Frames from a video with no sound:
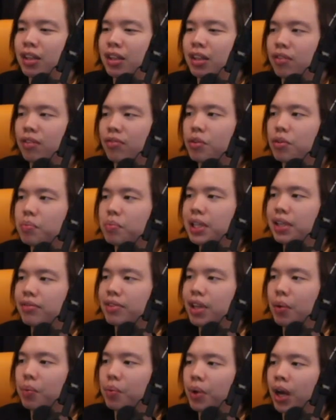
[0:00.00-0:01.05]
you believe
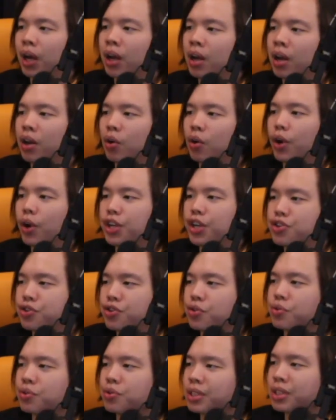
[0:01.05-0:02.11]
that we are going
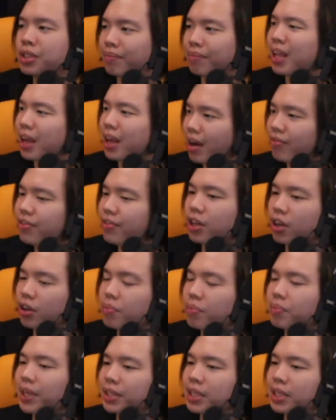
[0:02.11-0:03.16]
through some tough
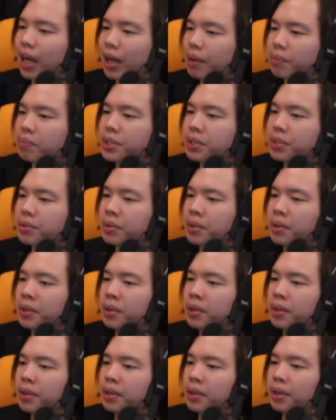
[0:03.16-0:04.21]
economic times,
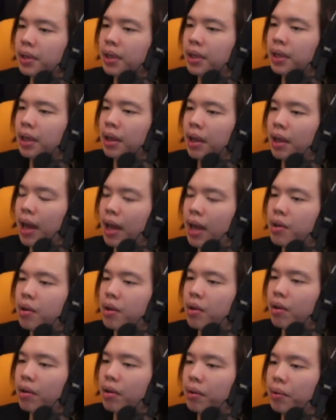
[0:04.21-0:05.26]
right? And
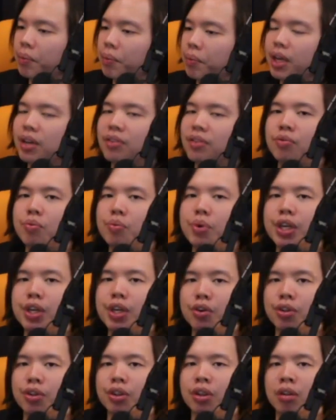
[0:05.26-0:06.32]
what if we
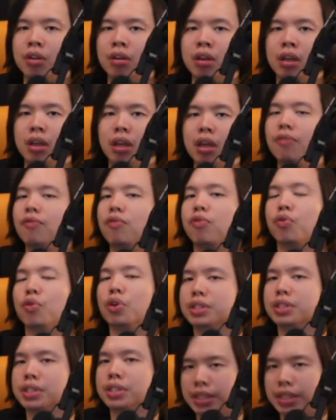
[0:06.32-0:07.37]
could
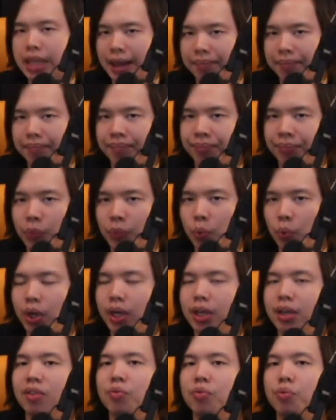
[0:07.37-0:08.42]
influence that? What
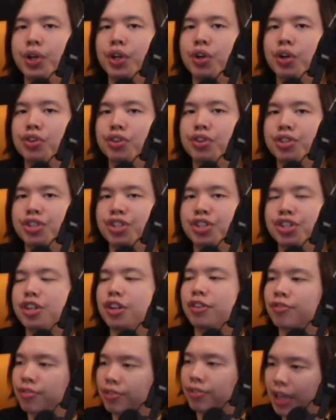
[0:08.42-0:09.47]
if we could shift
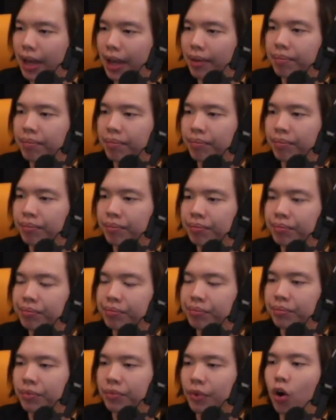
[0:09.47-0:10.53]
that?
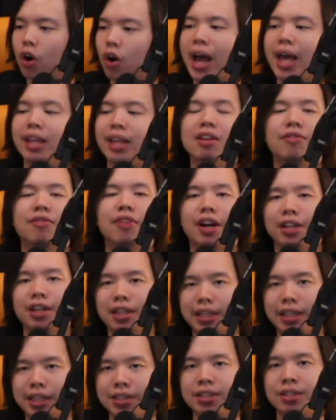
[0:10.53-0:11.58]
Or at the very
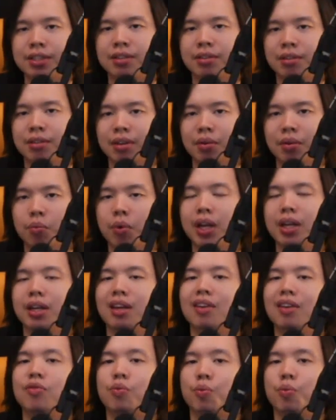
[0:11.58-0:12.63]
least, what
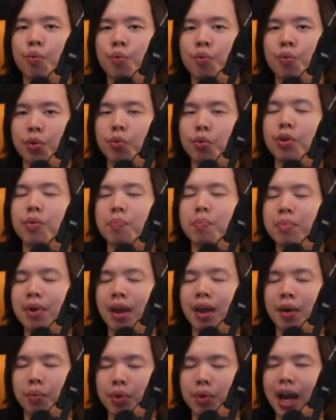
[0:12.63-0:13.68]
if
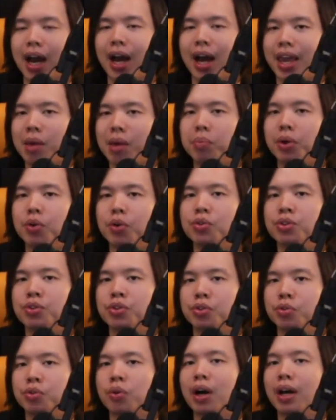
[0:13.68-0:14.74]
we are able
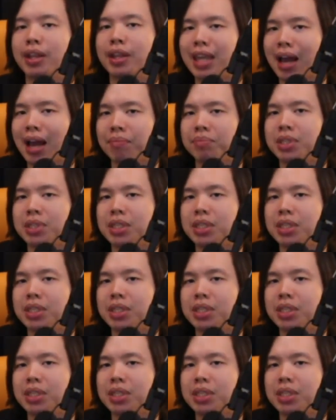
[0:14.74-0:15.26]
to adapt to